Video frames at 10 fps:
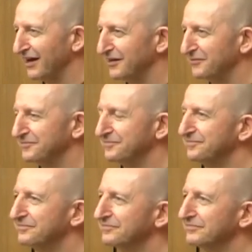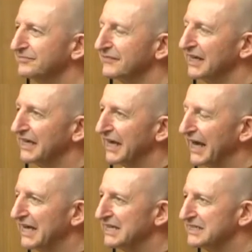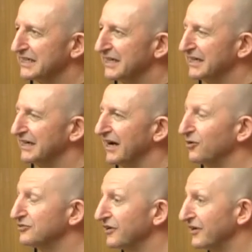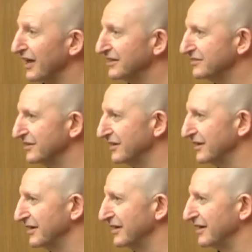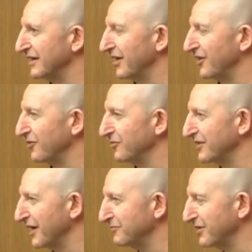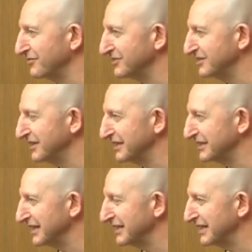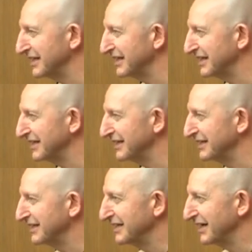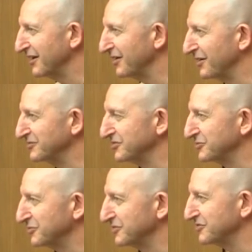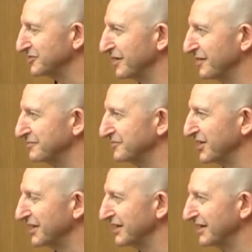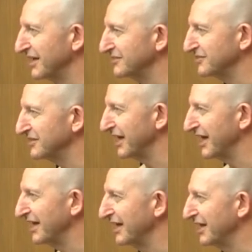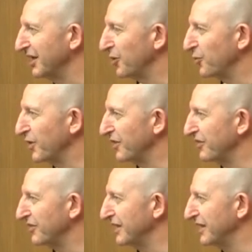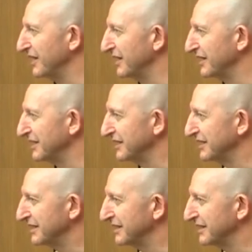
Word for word: Um, and uh, also, I'd like to, uh, uh along with Amaravati, then uh, I was just was um, chatting yesterday with the